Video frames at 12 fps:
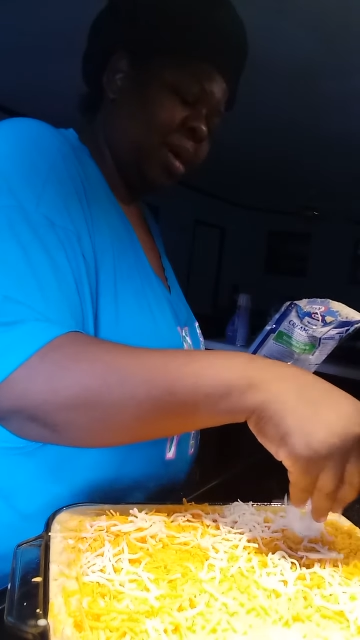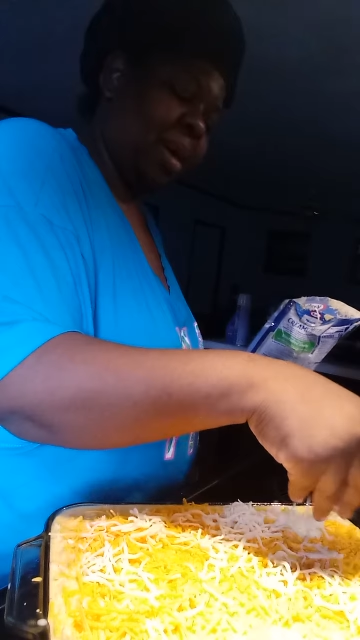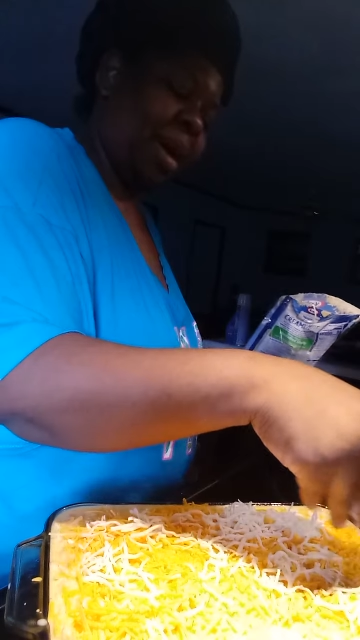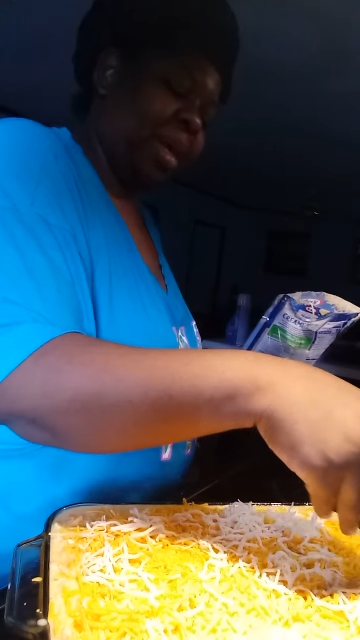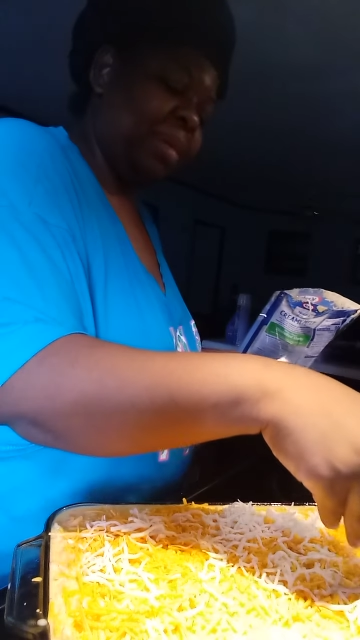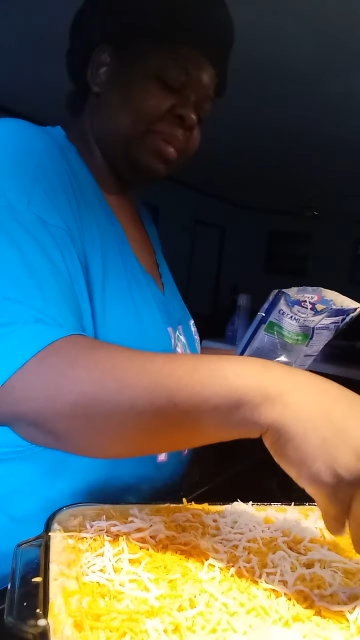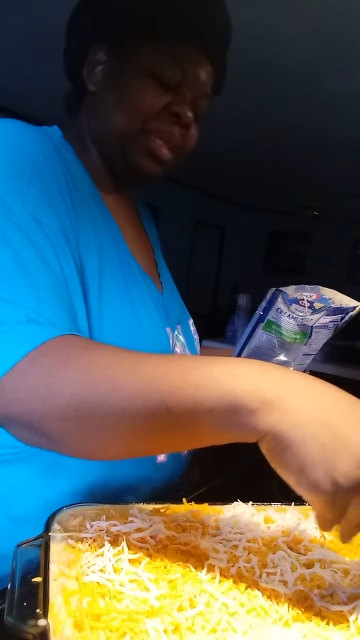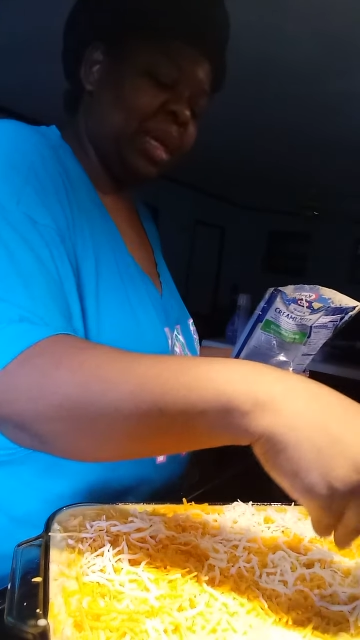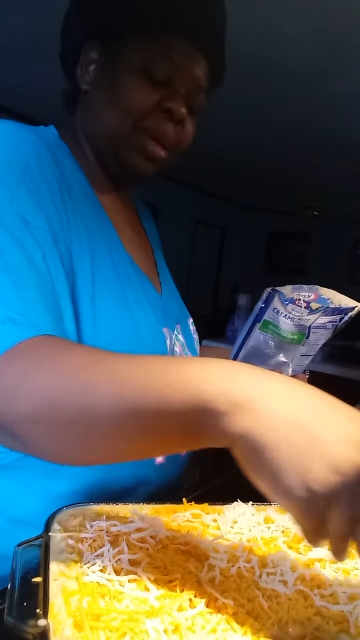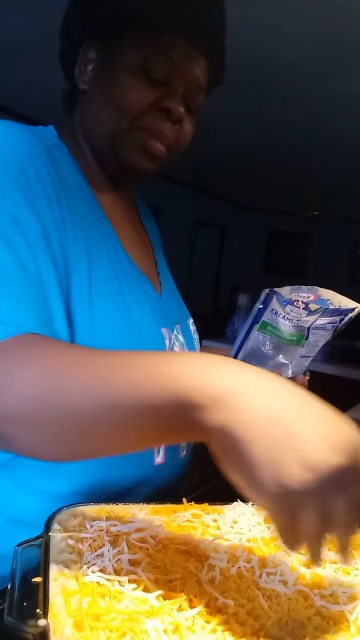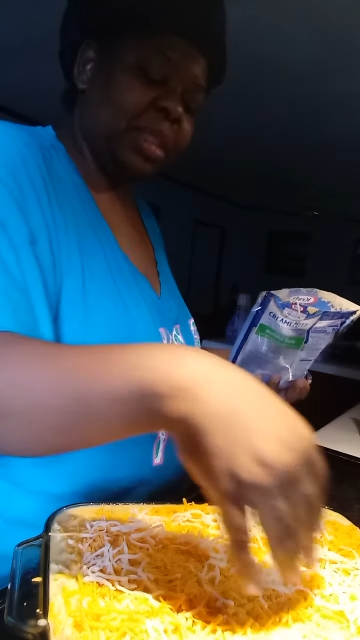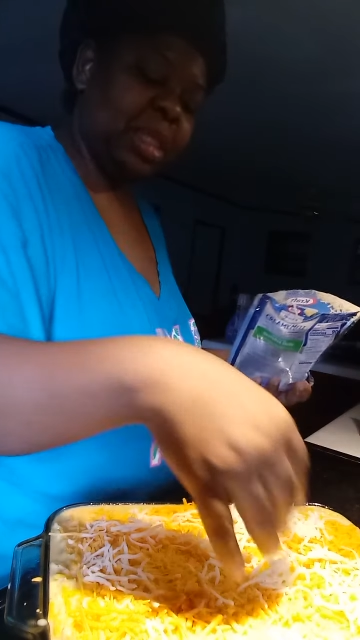I keep saying
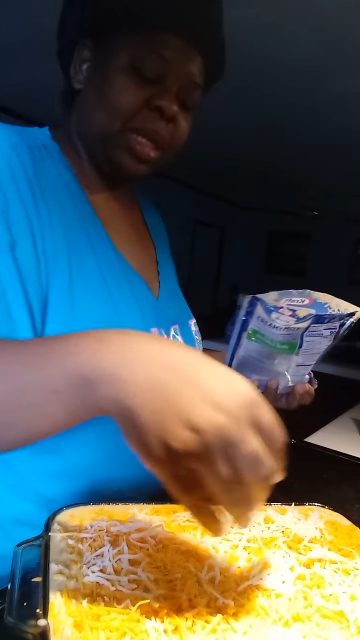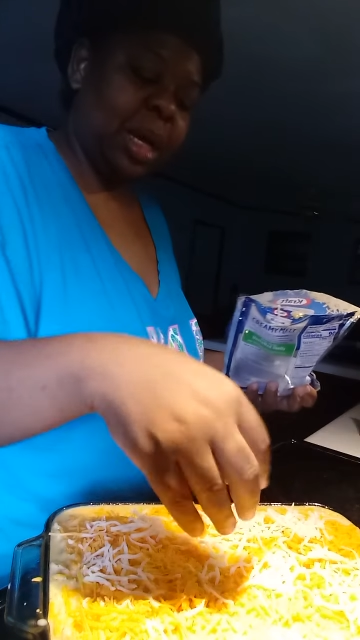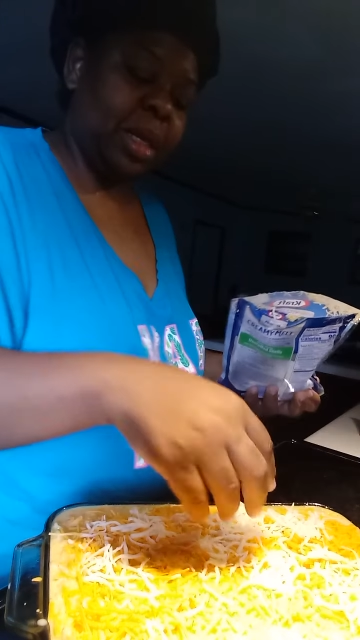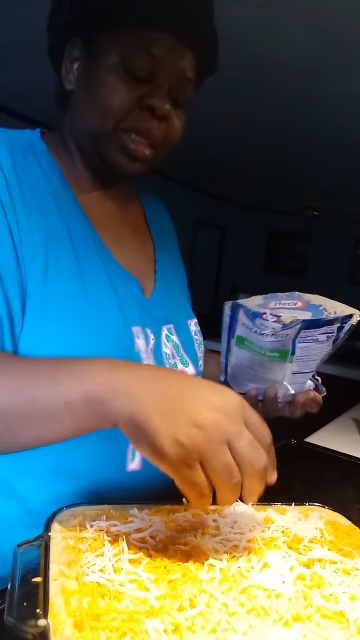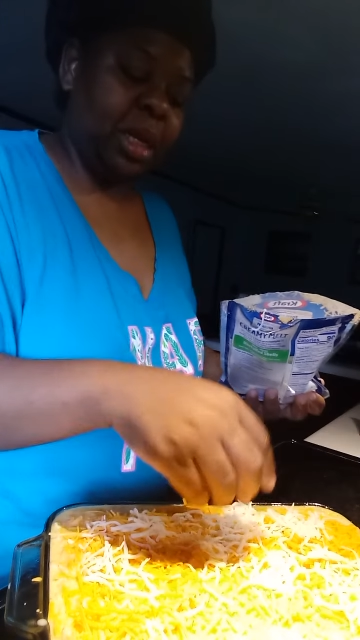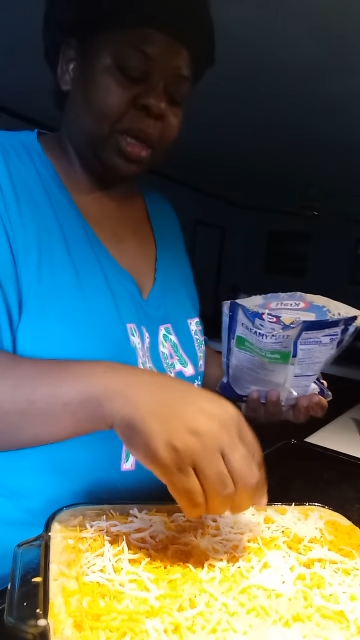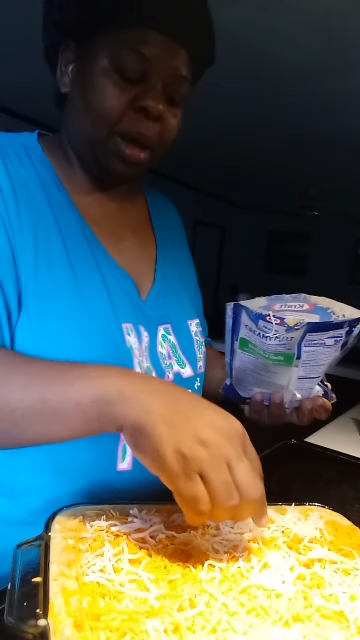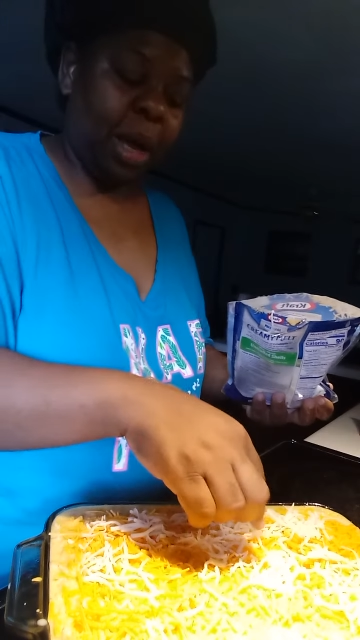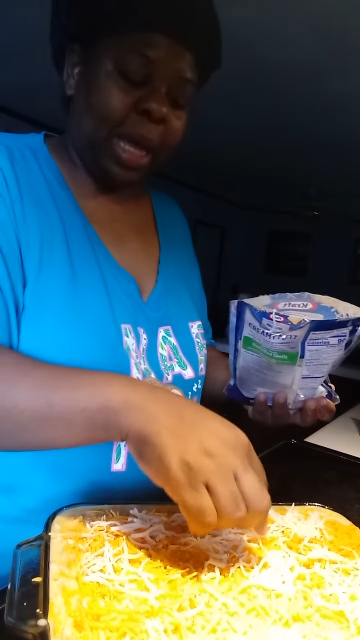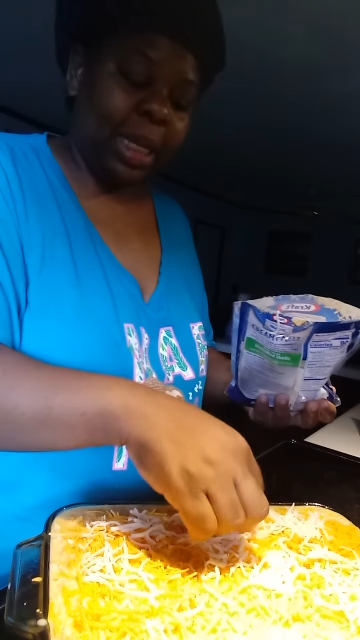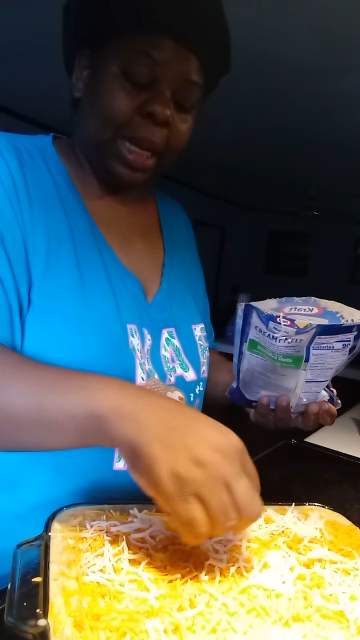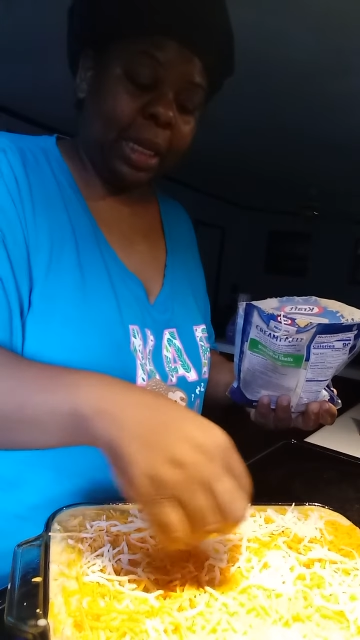I'm gonna sit down and tell y'all
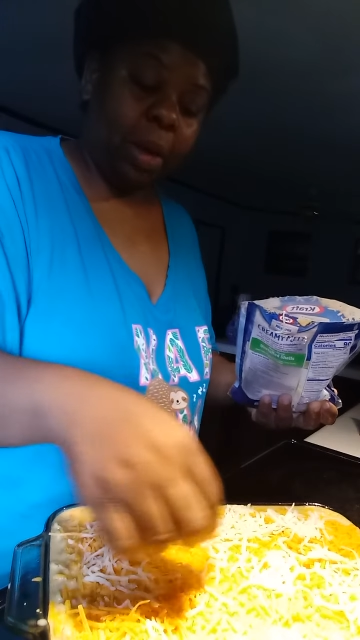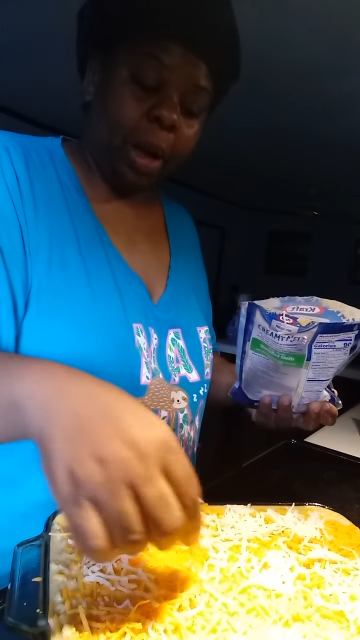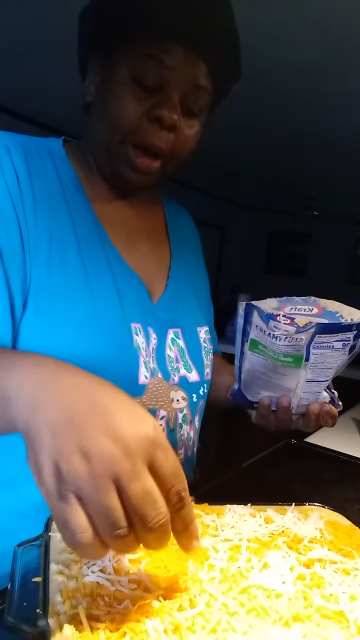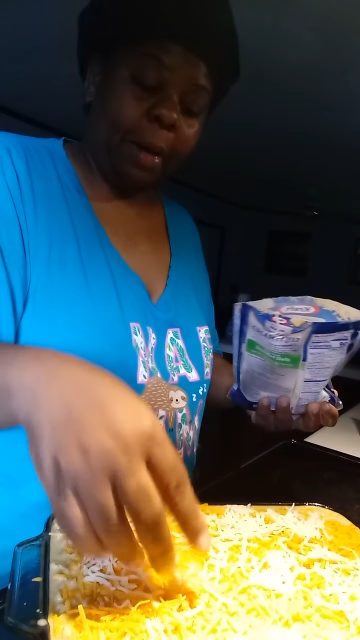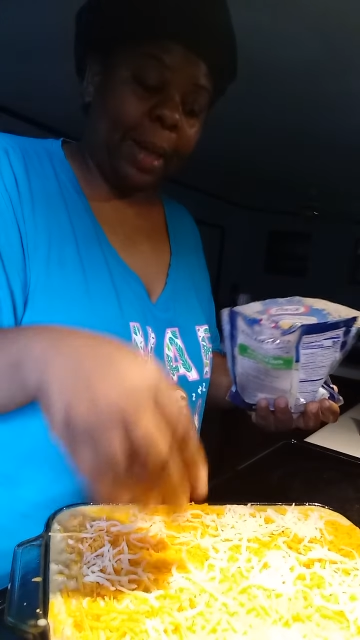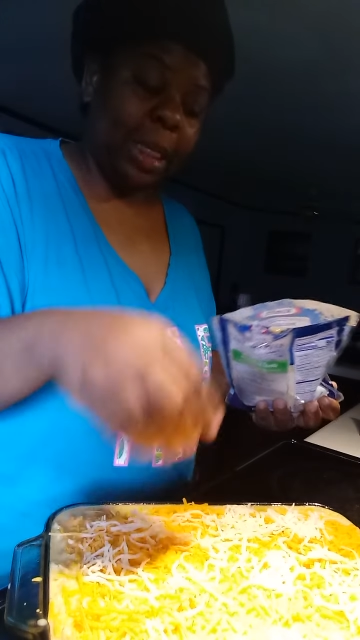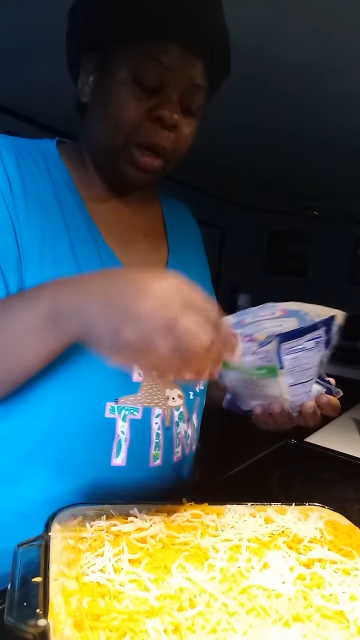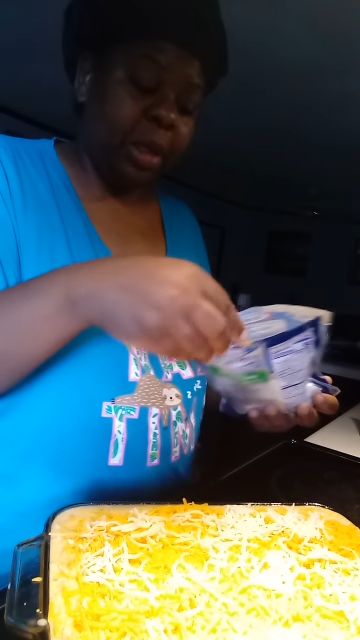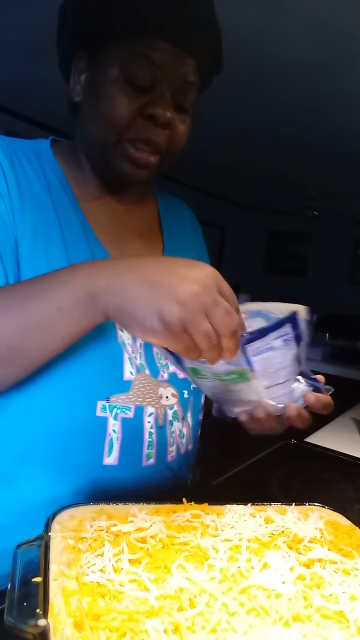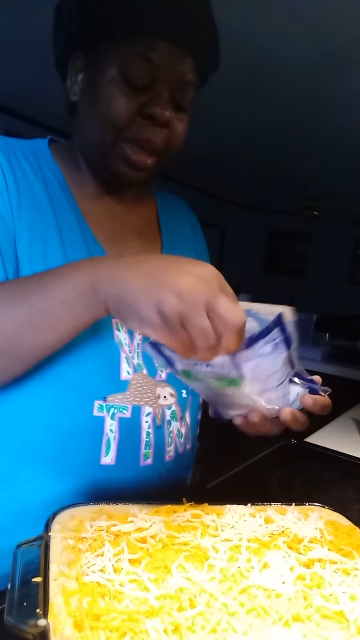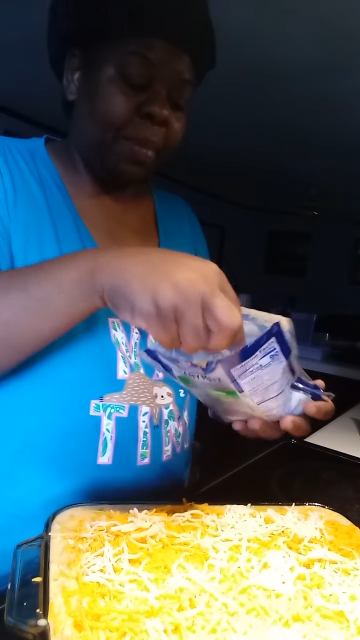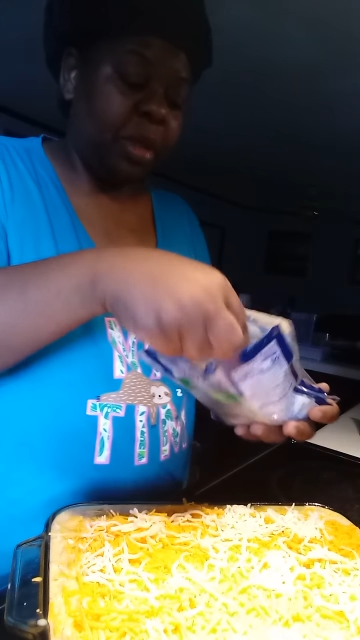how I how I
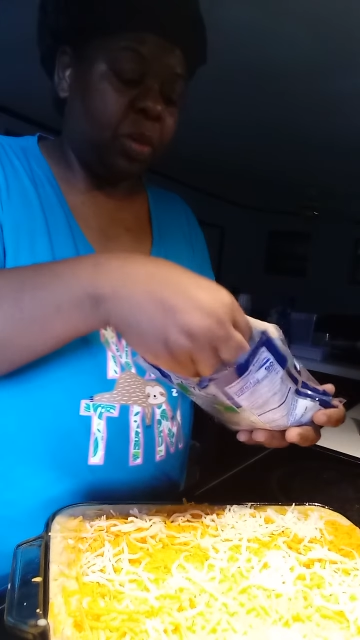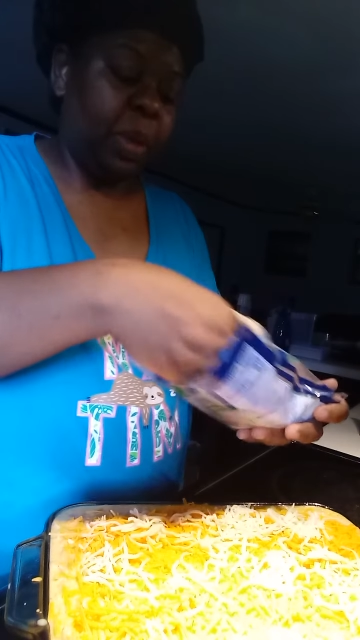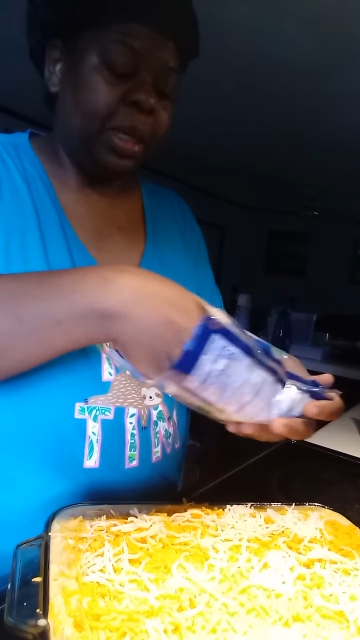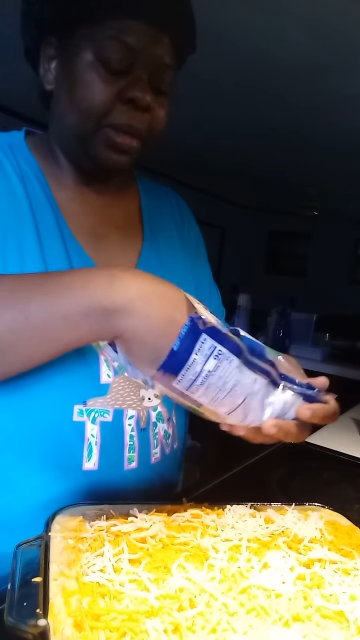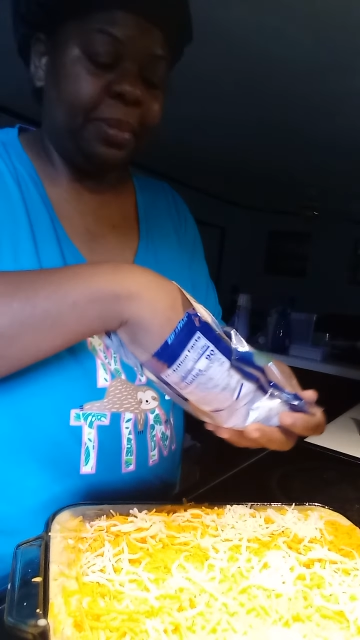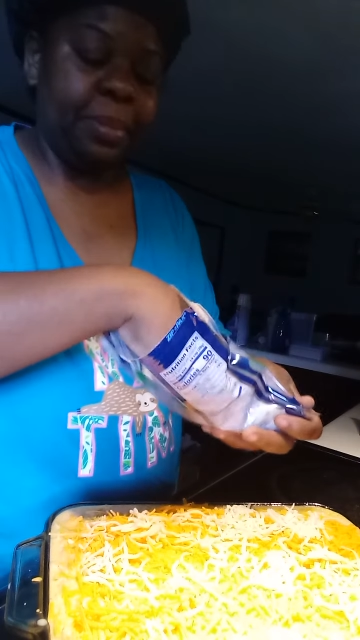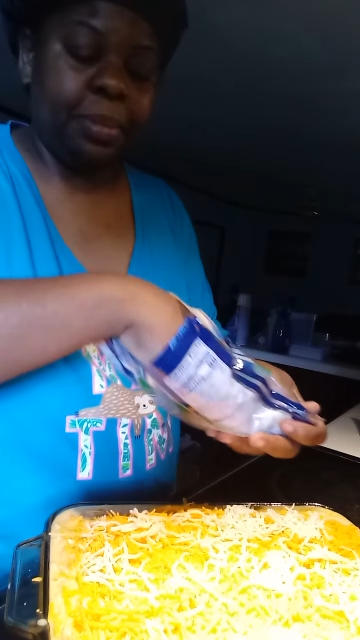lost that much weight.